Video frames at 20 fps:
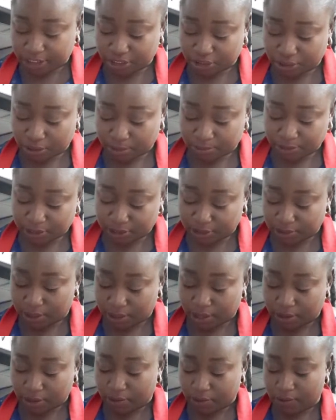So I'm just
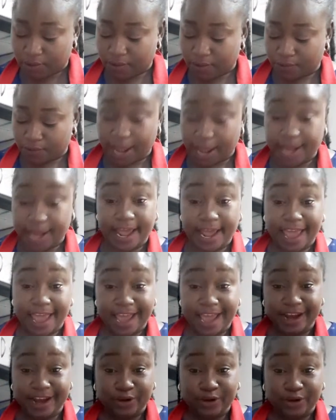gonna go right
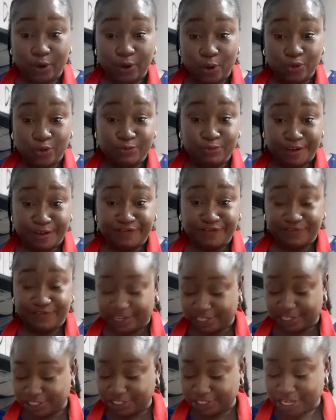ahead and coat my
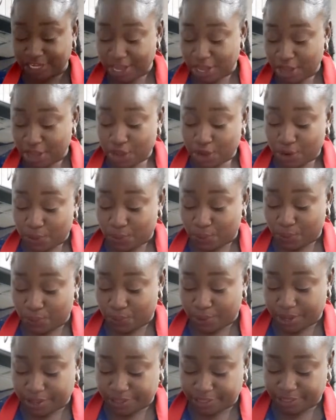fish
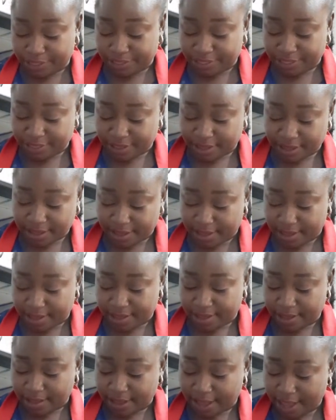with
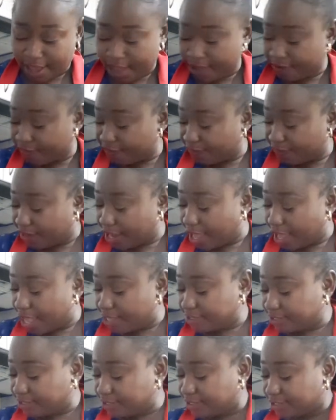the hake
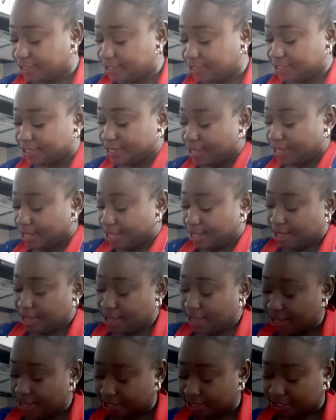fillets.
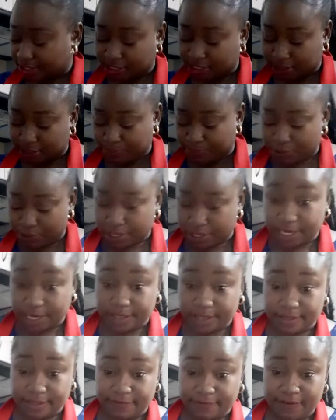And just put it
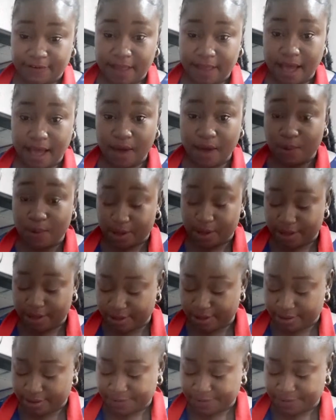in the flour.